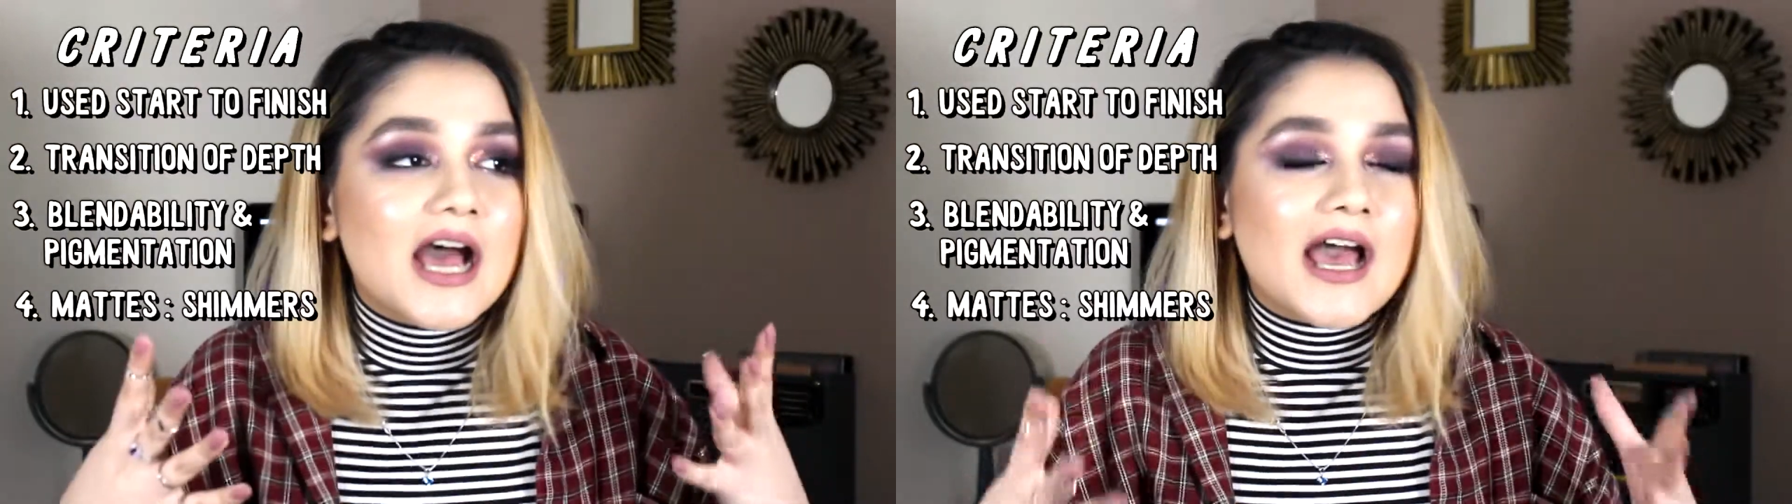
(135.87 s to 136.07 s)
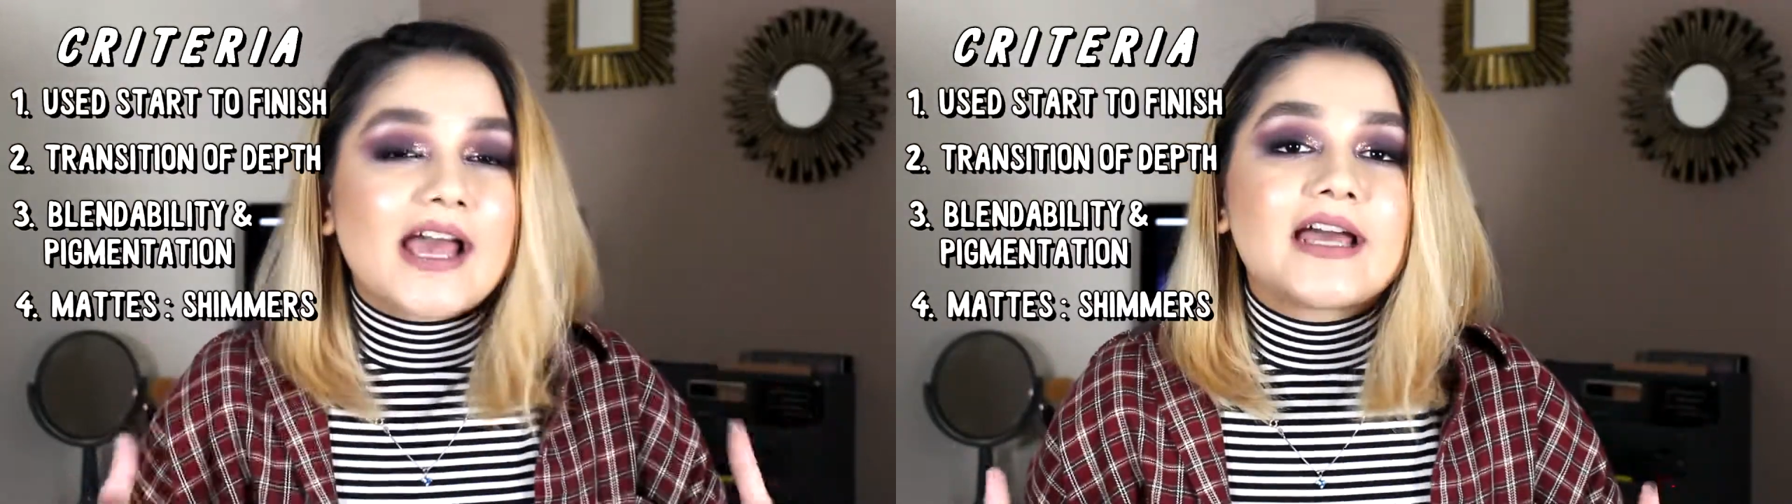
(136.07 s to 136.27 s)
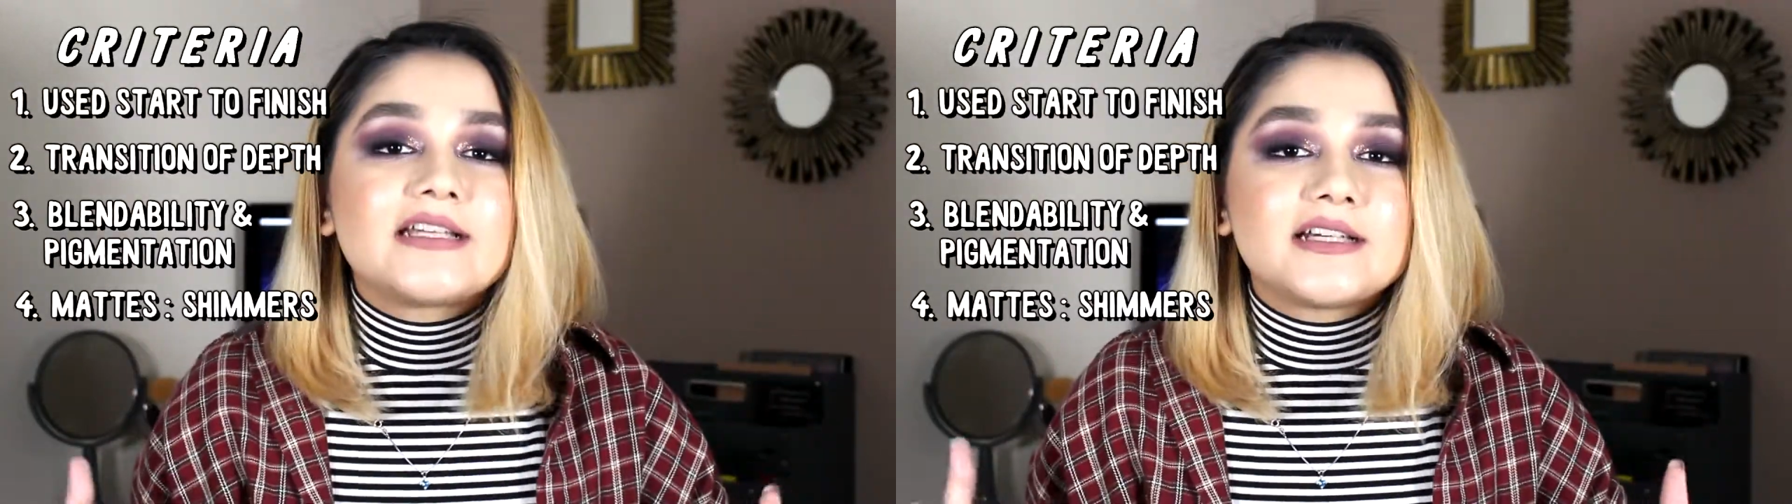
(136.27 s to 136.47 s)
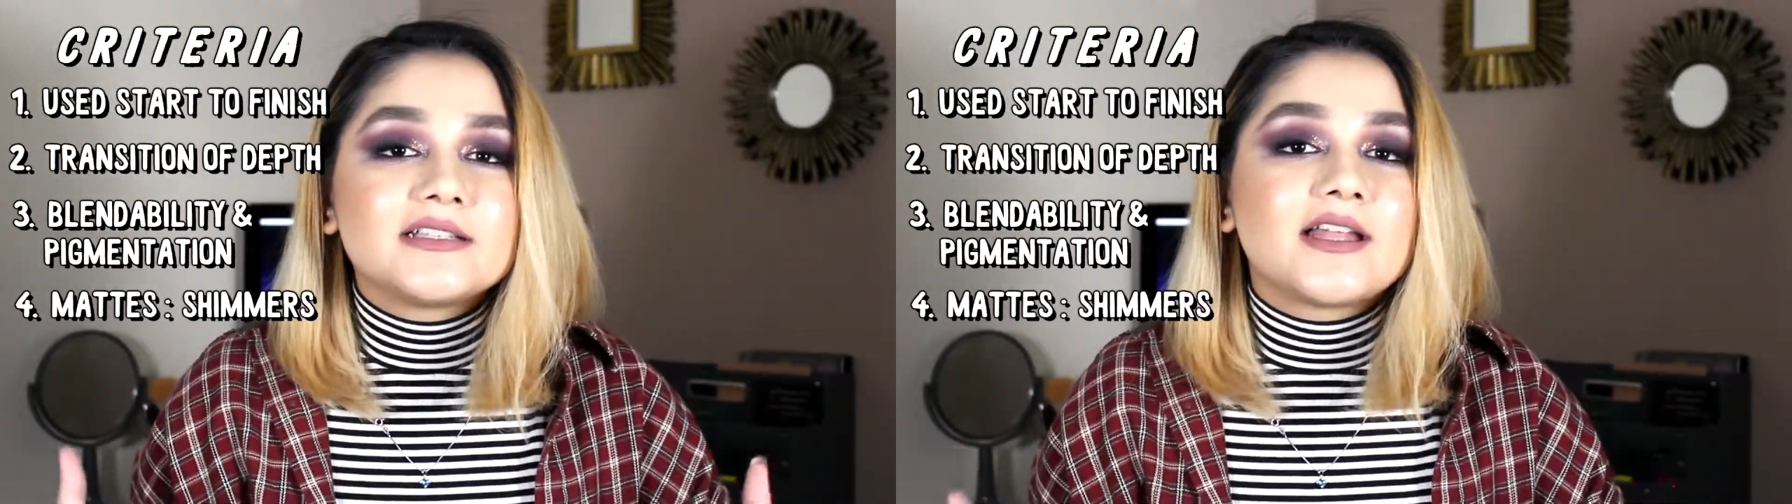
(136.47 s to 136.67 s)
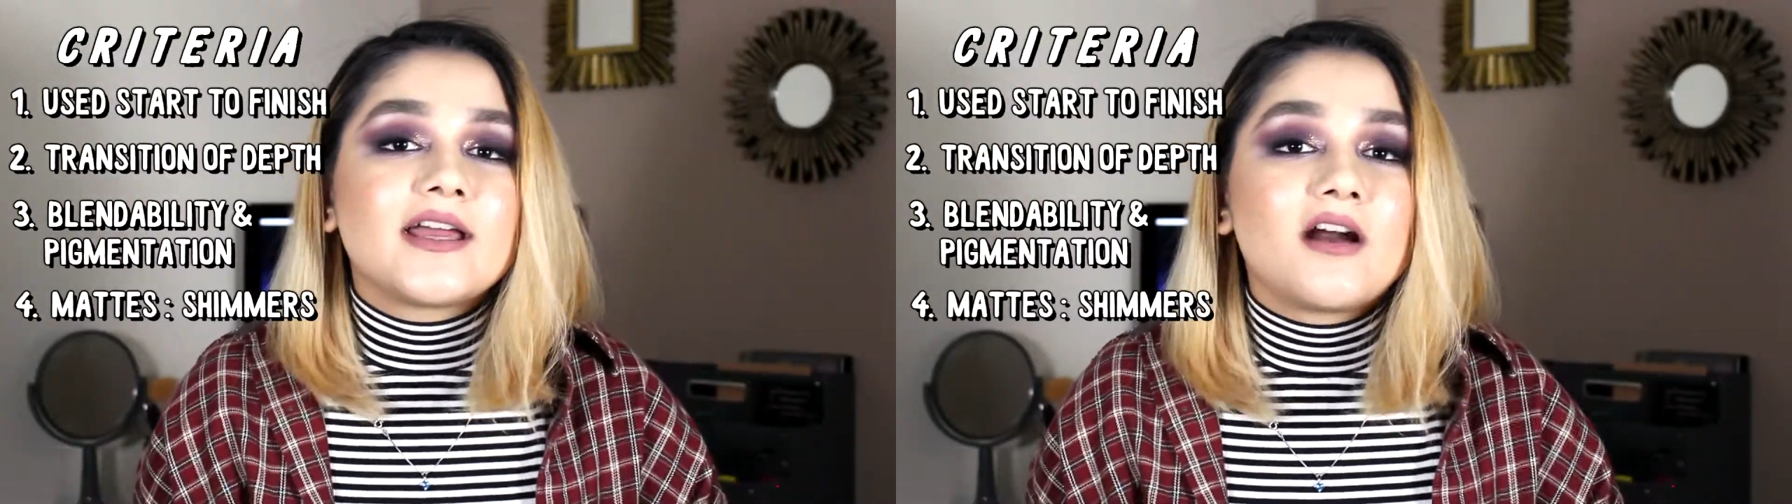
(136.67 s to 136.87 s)
I
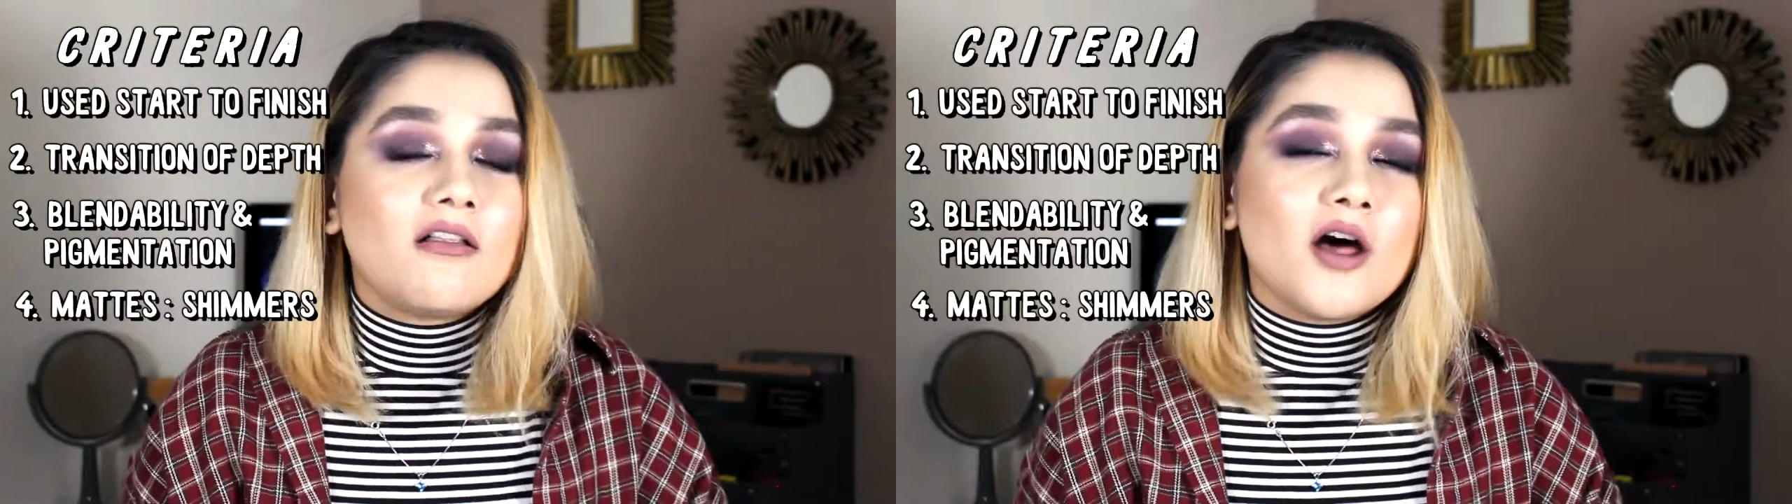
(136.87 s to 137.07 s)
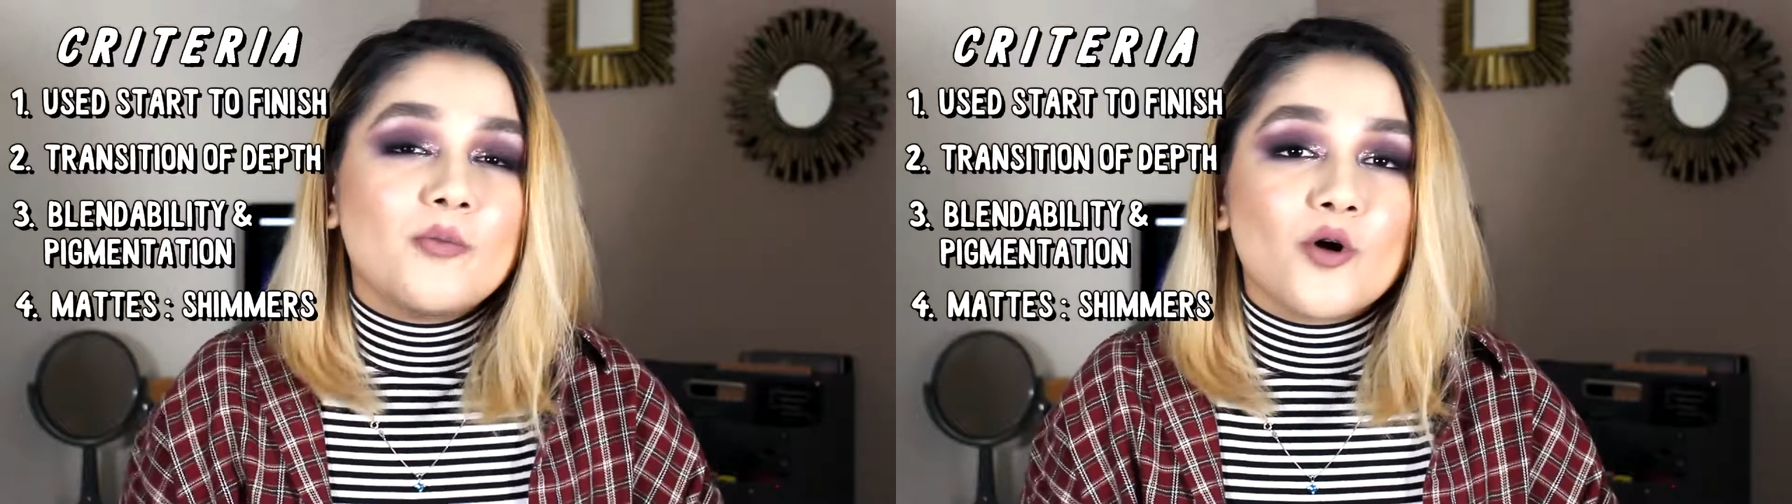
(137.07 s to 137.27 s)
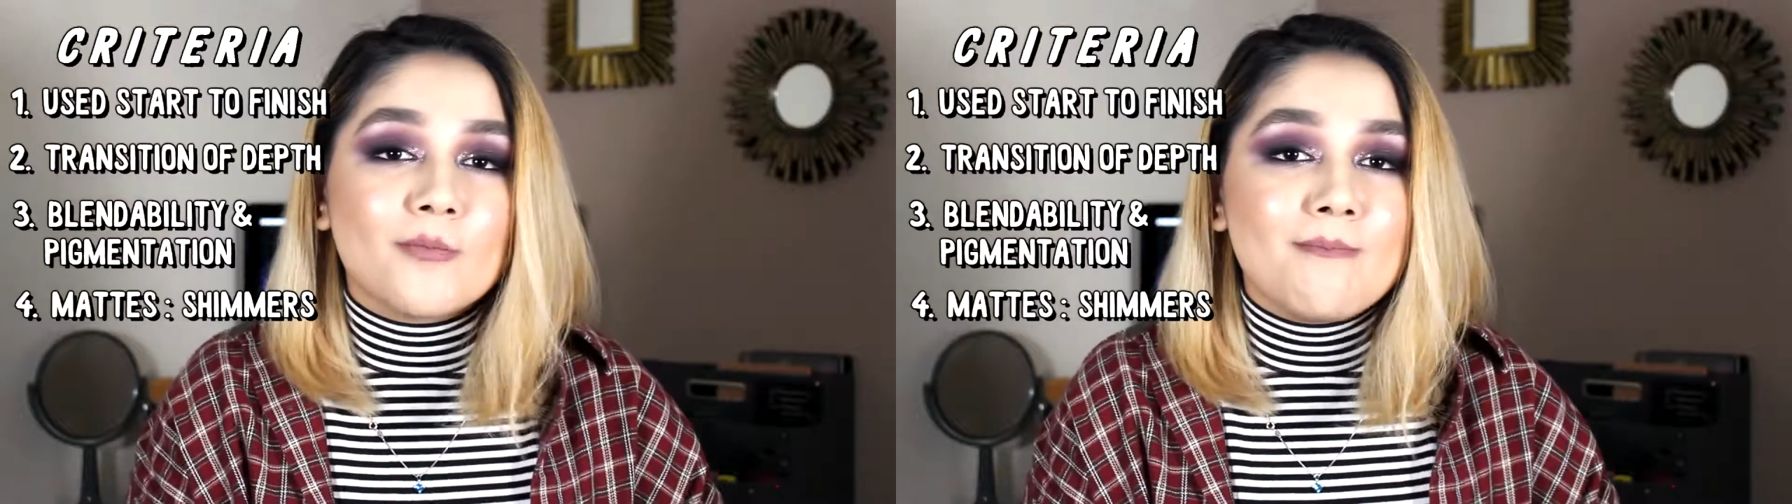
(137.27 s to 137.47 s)
like a lot more